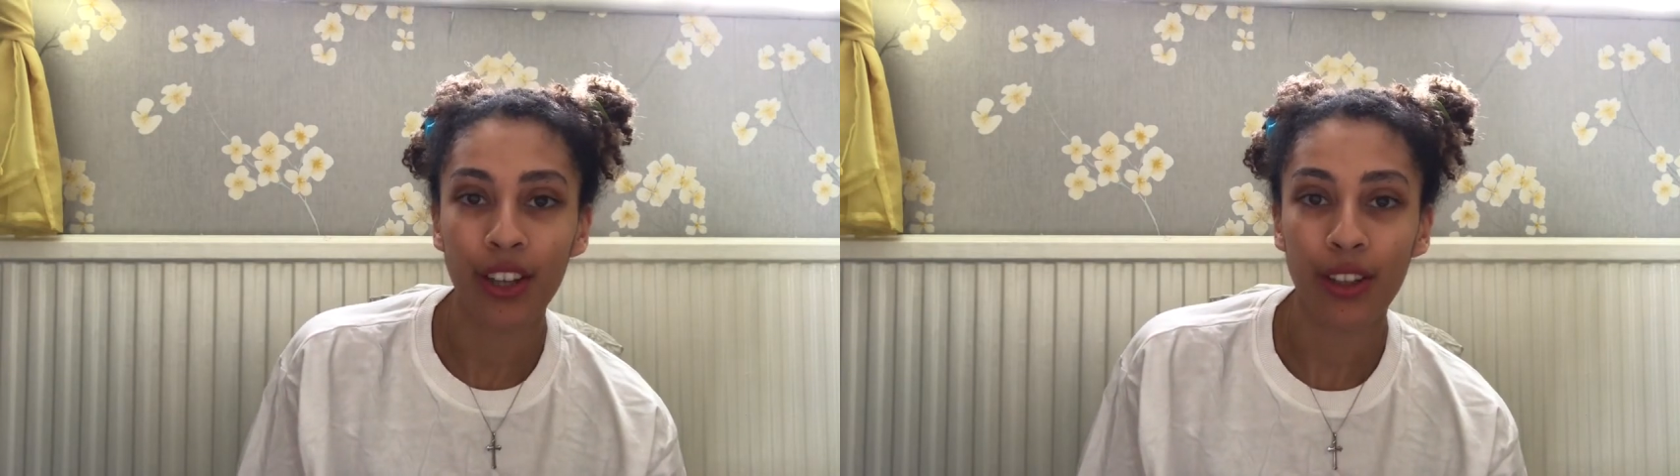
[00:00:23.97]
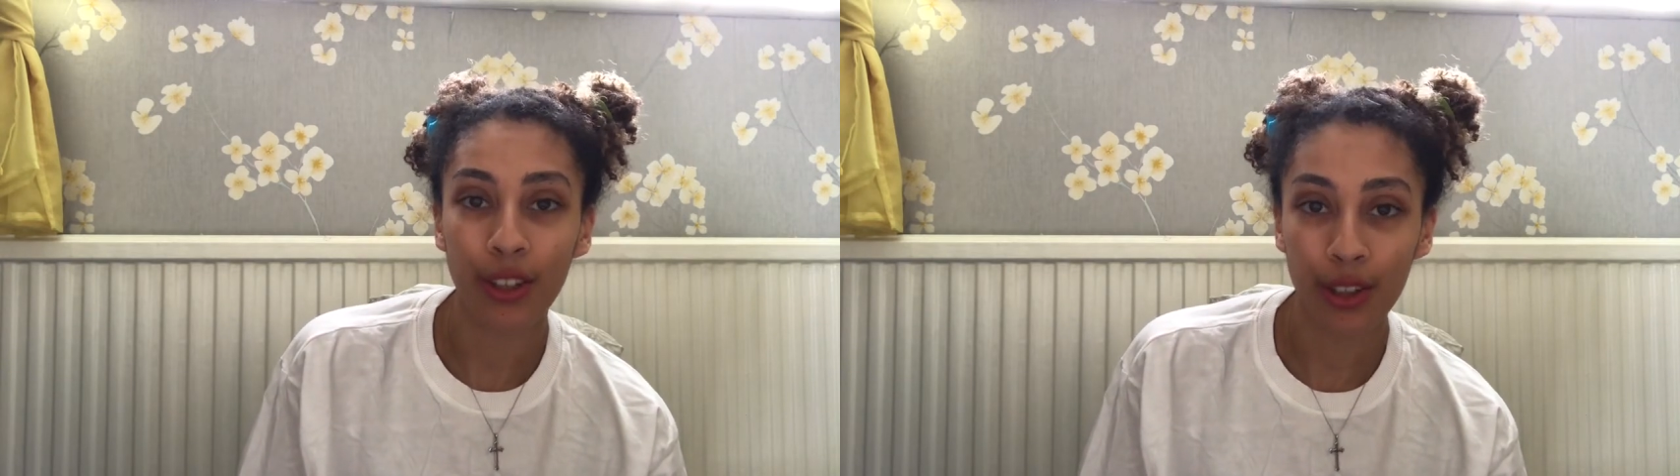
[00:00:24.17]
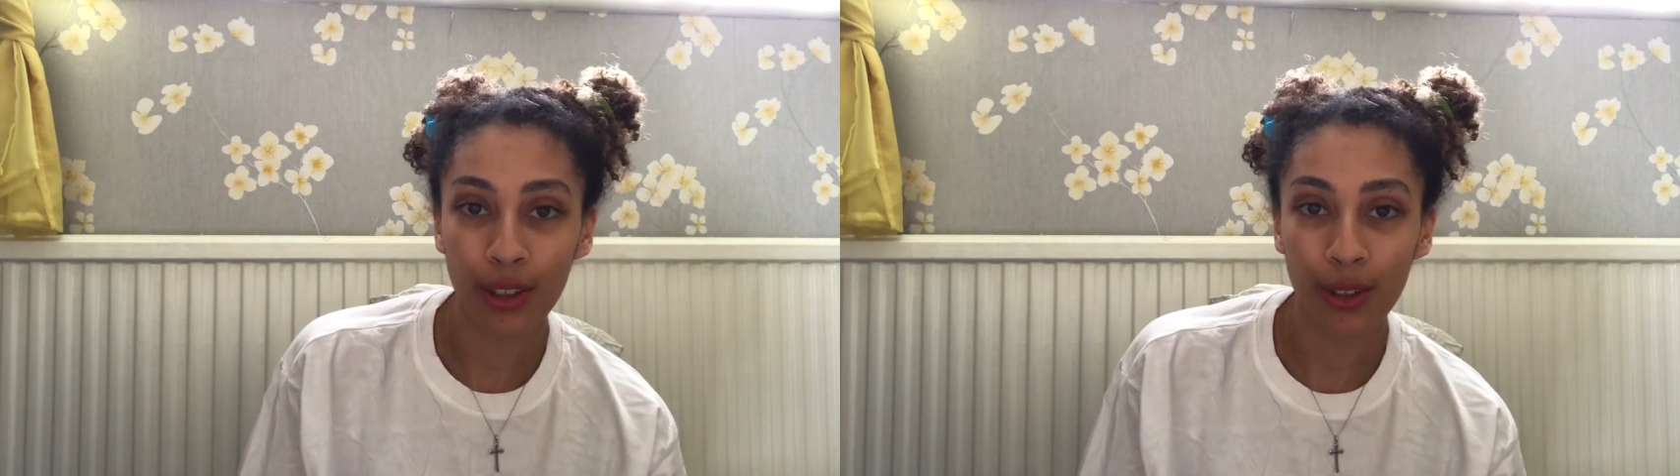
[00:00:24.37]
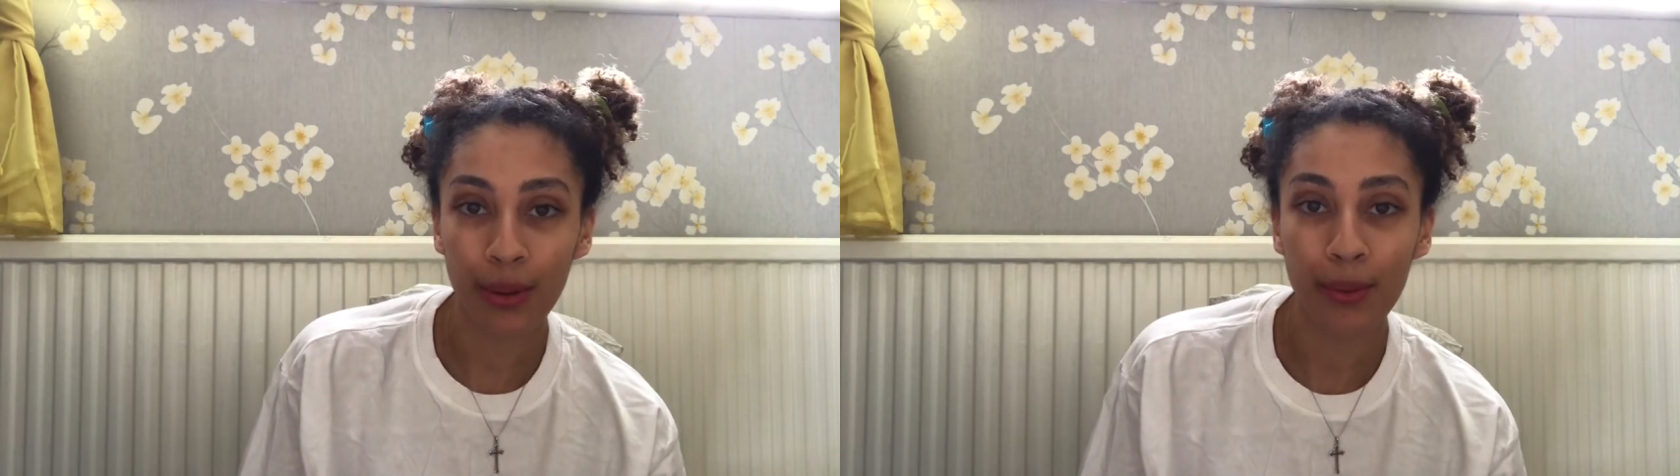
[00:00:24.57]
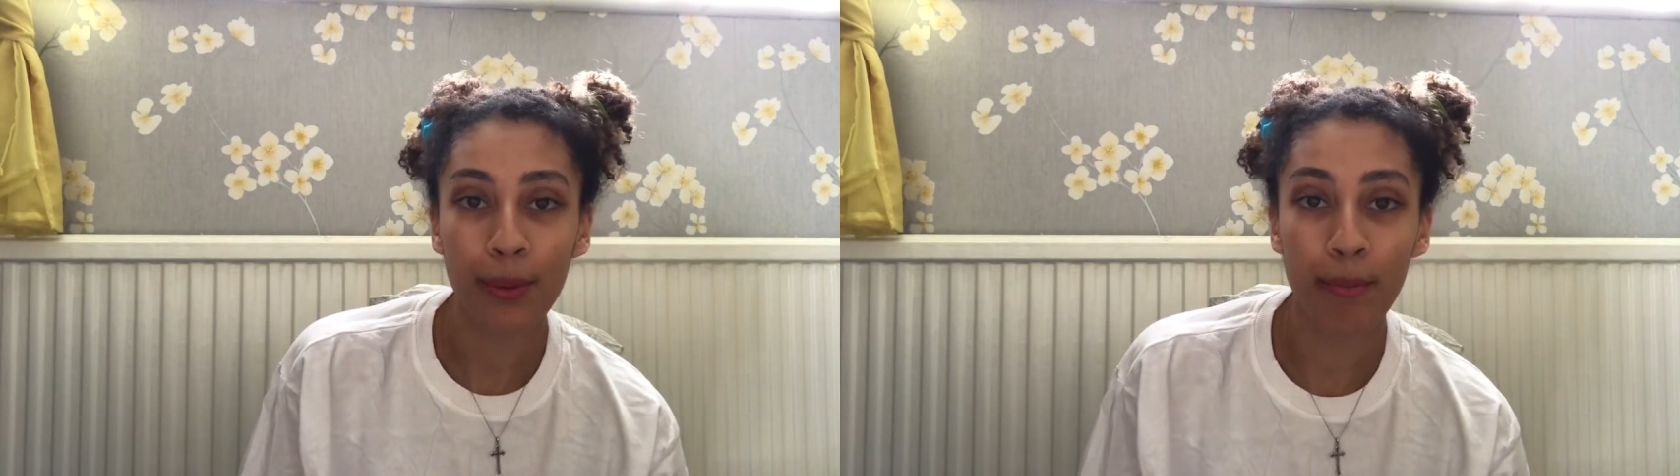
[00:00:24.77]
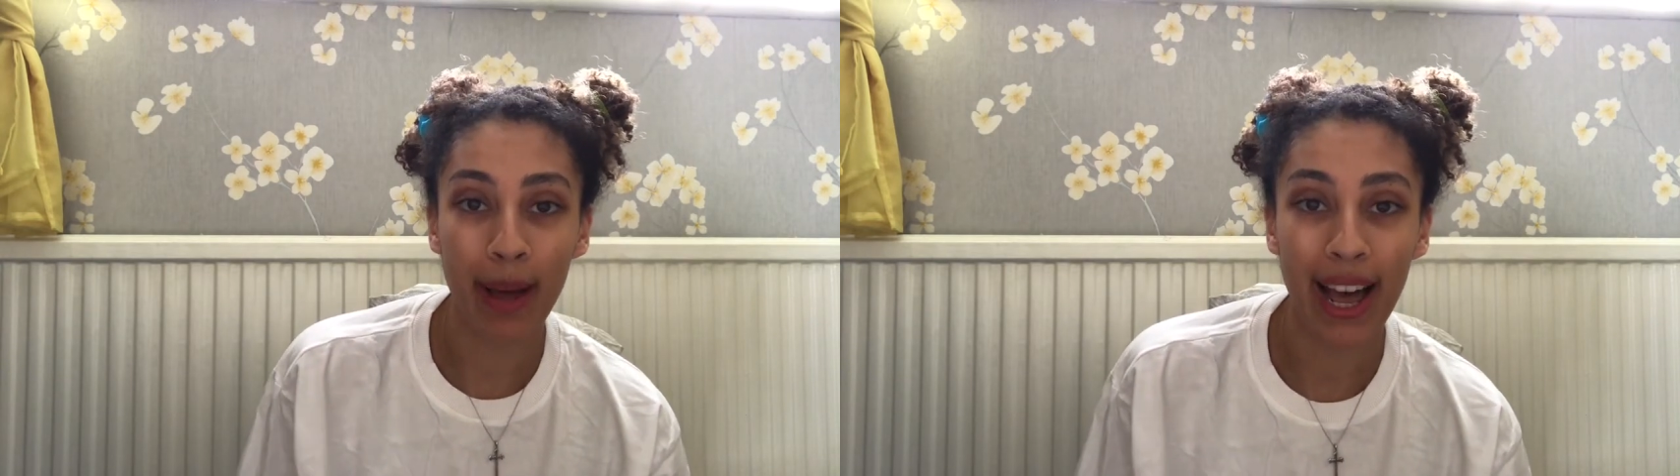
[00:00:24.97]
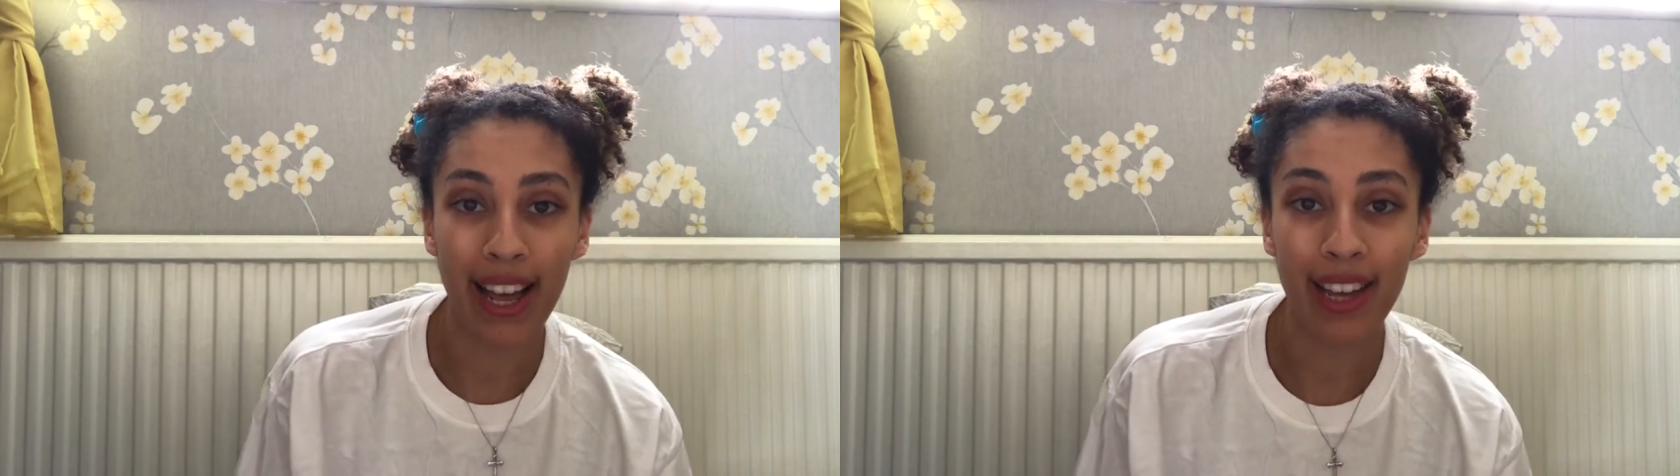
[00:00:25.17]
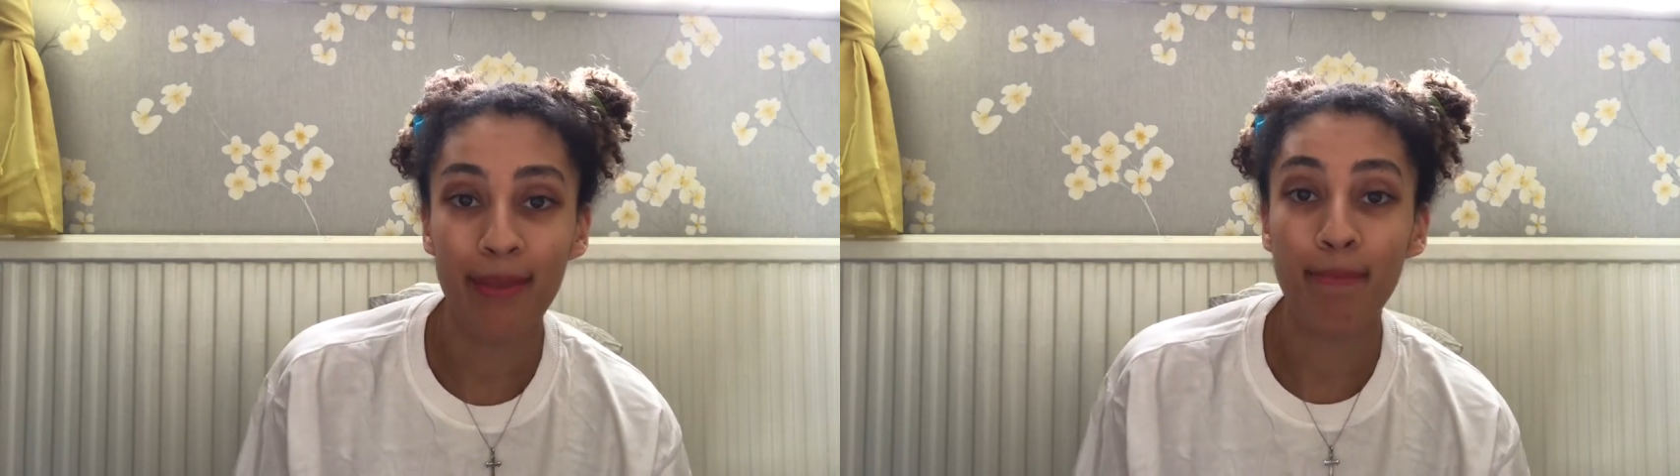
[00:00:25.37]
you will
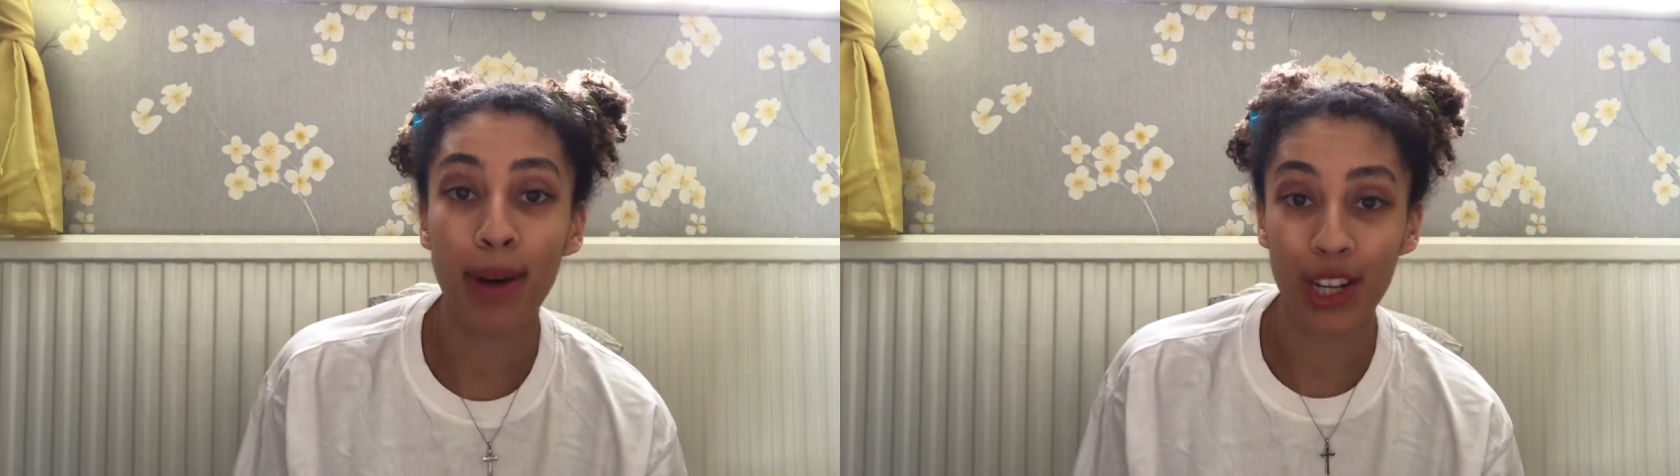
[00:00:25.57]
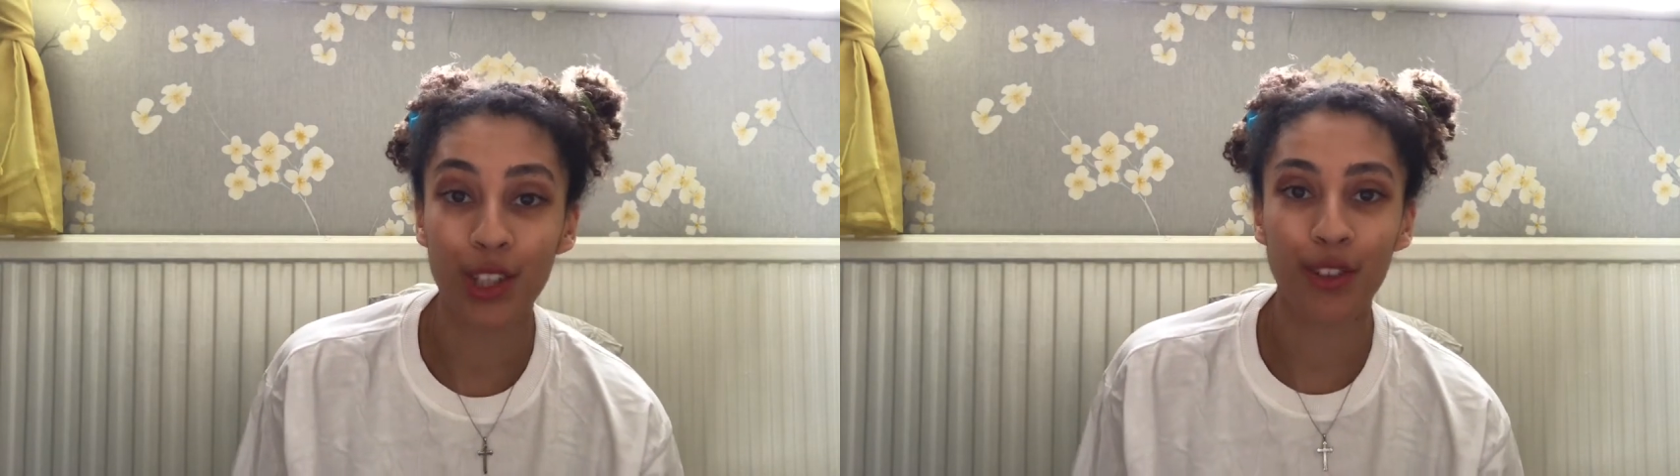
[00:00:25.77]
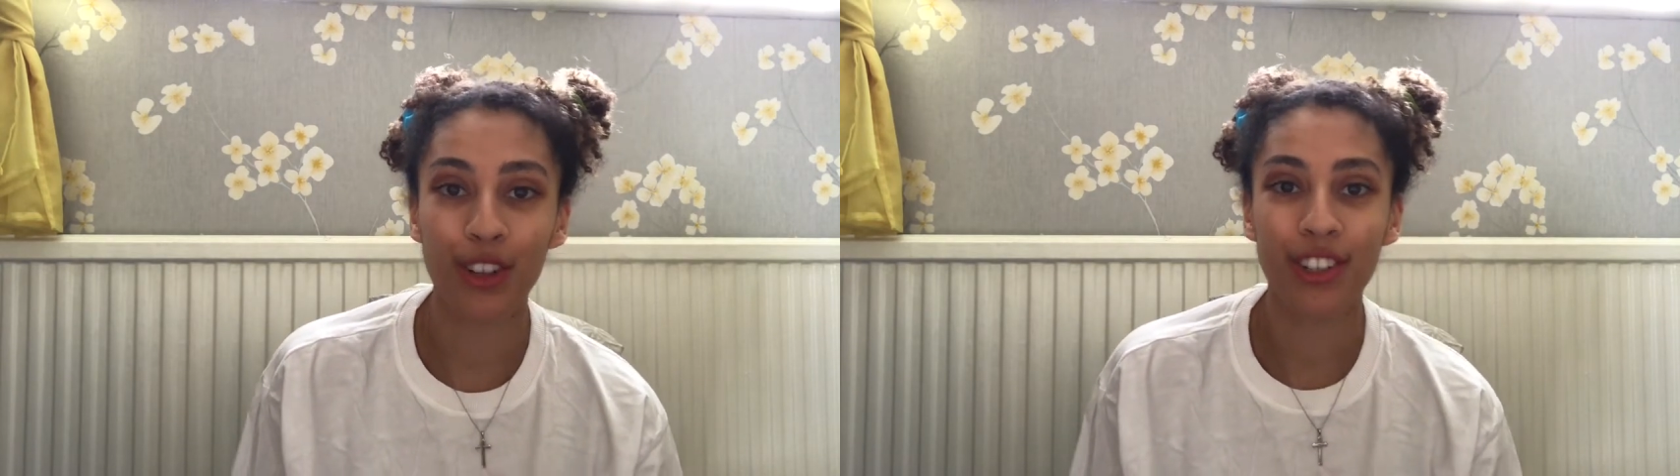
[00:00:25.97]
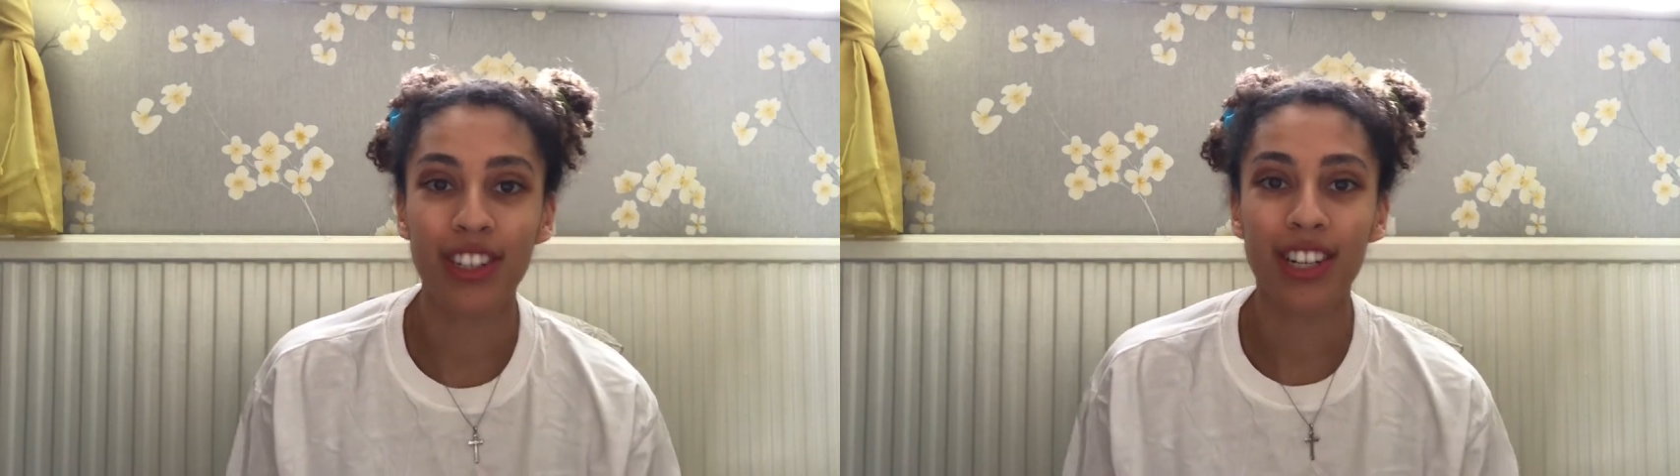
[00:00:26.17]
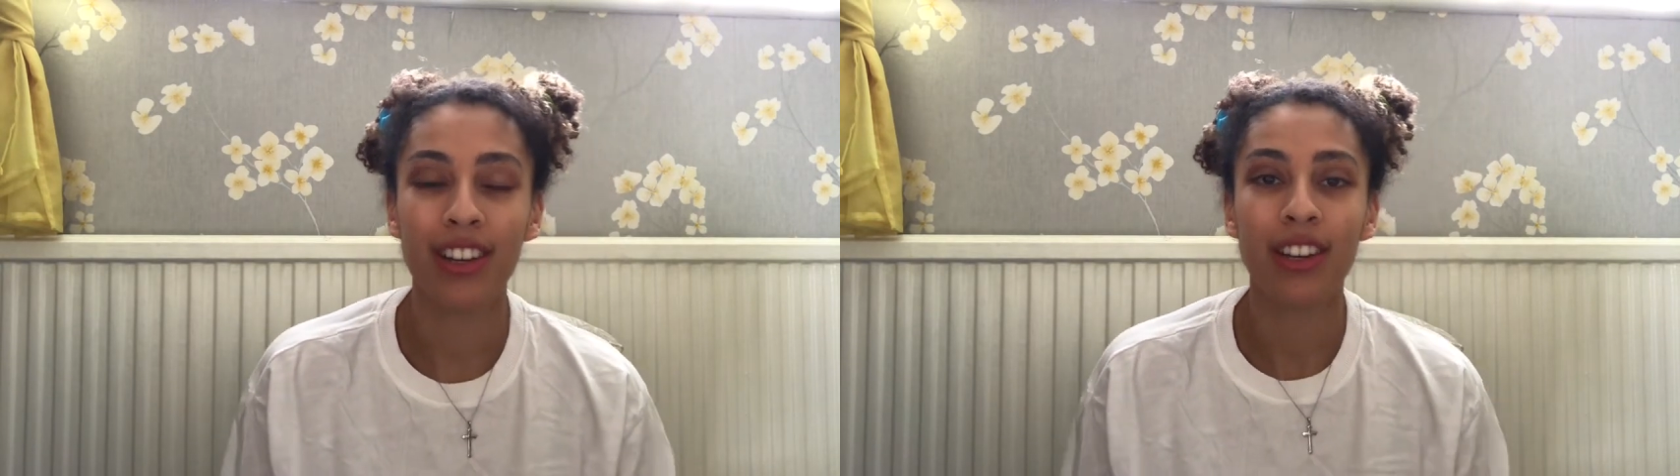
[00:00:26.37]
bear much fruit.